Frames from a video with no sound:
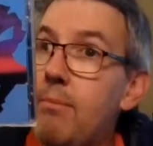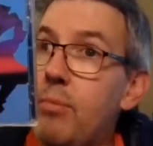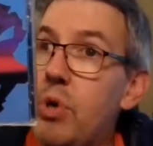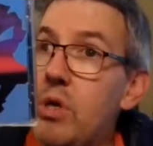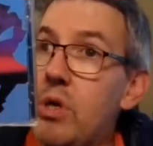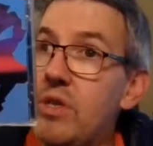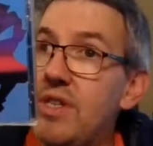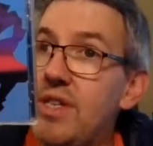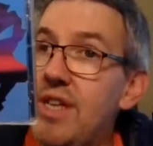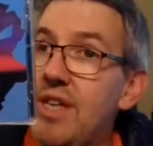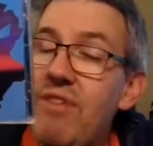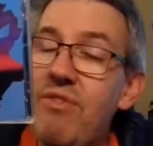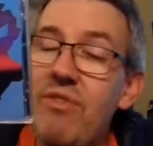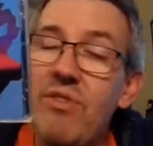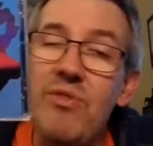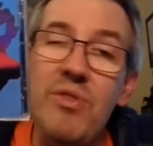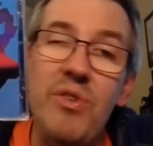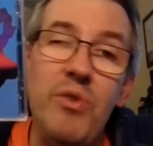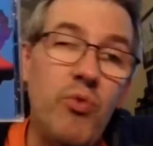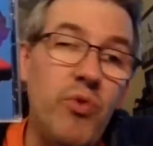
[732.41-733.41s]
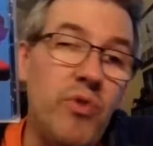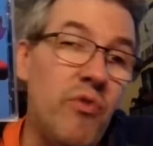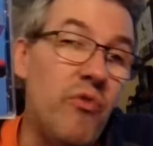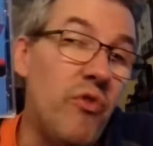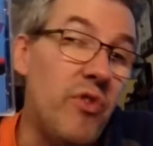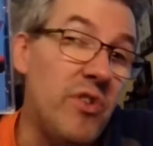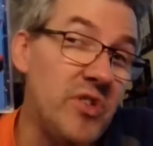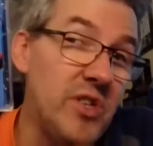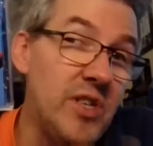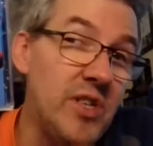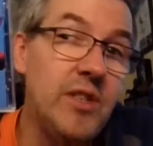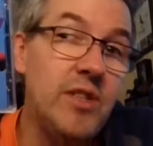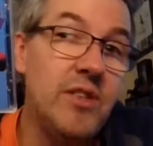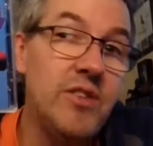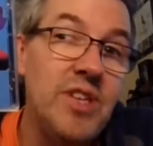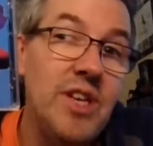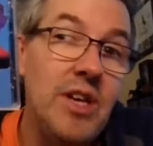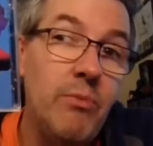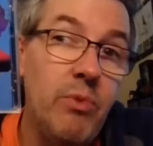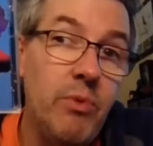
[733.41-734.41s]
but haven't really revisited
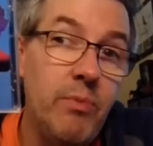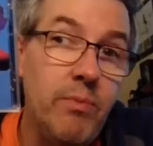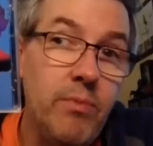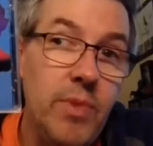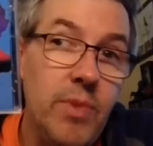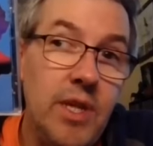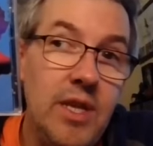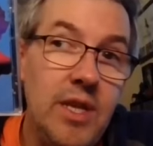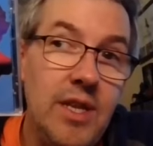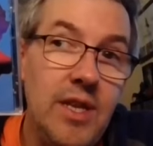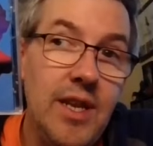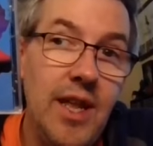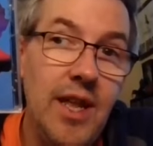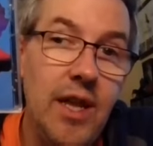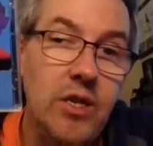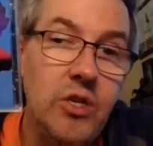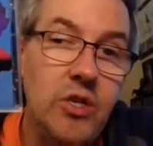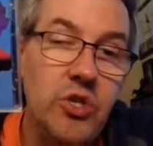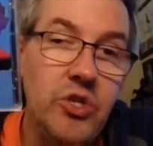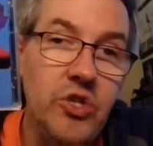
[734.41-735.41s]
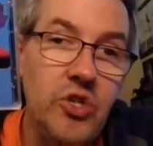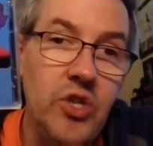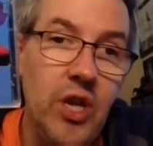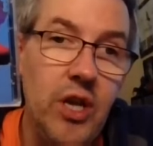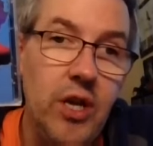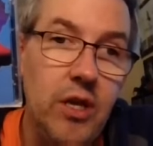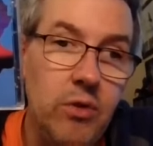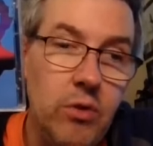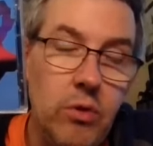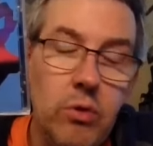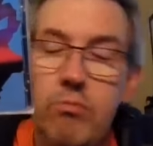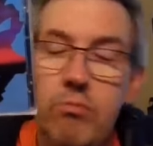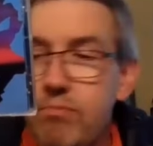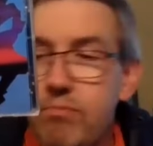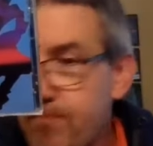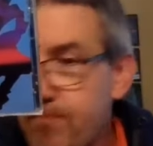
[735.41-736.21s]
this album in ages either.